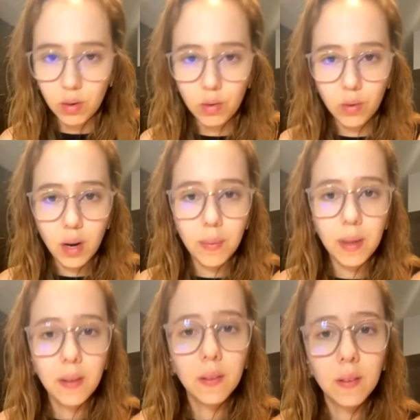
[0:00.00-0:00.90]
grab
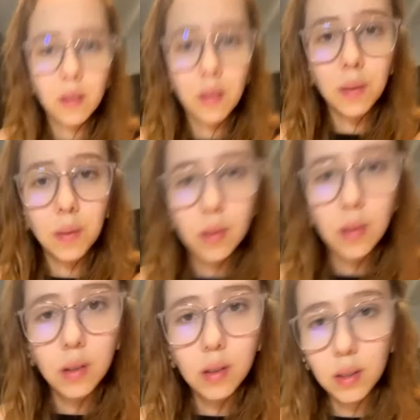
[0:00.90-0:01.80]
it,
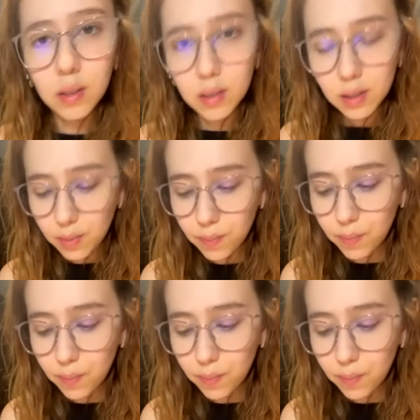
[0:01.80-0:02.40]
let's see,